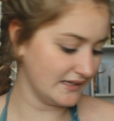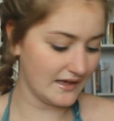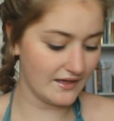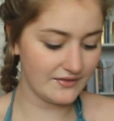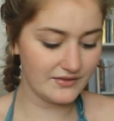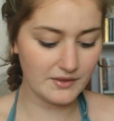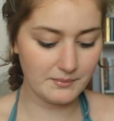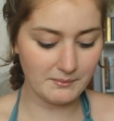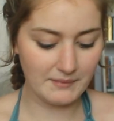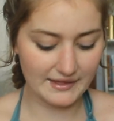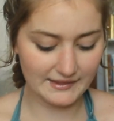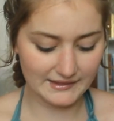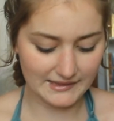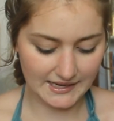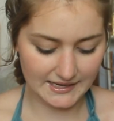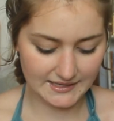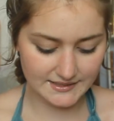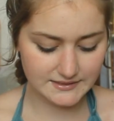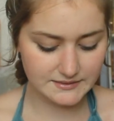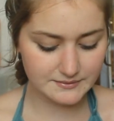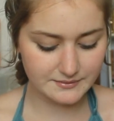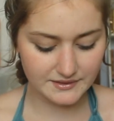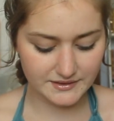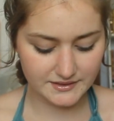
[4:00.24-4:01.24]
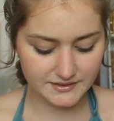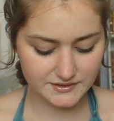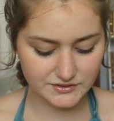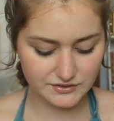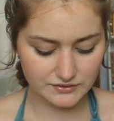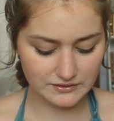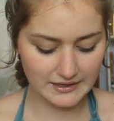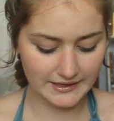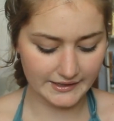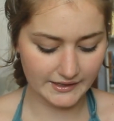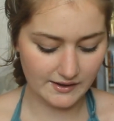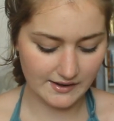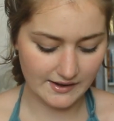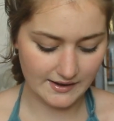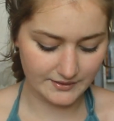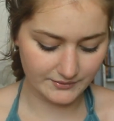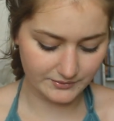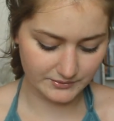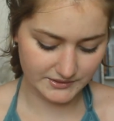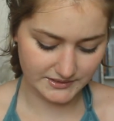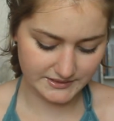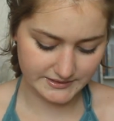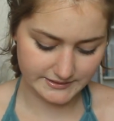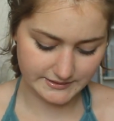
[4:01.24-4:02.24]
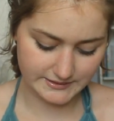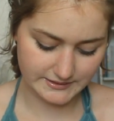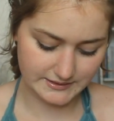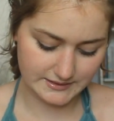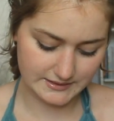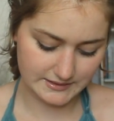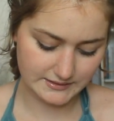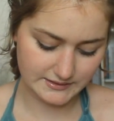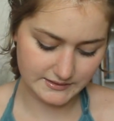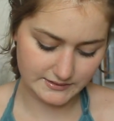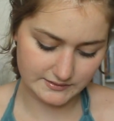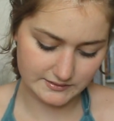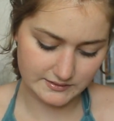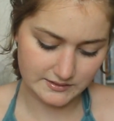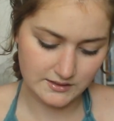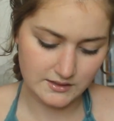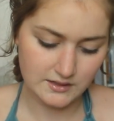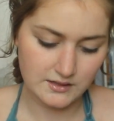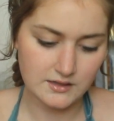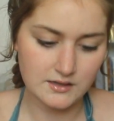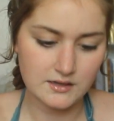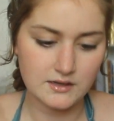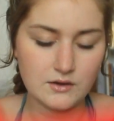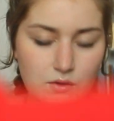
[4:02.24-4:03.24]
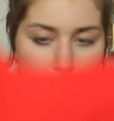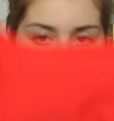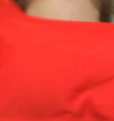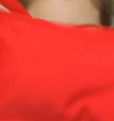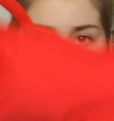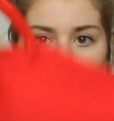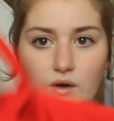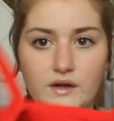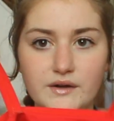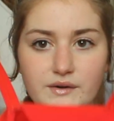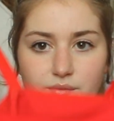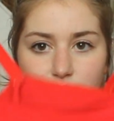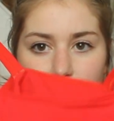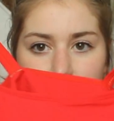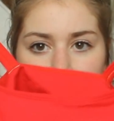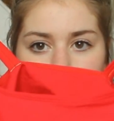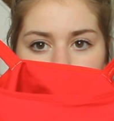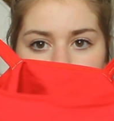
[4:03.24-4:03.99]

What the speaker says: And then my last bathing suit I got was this one right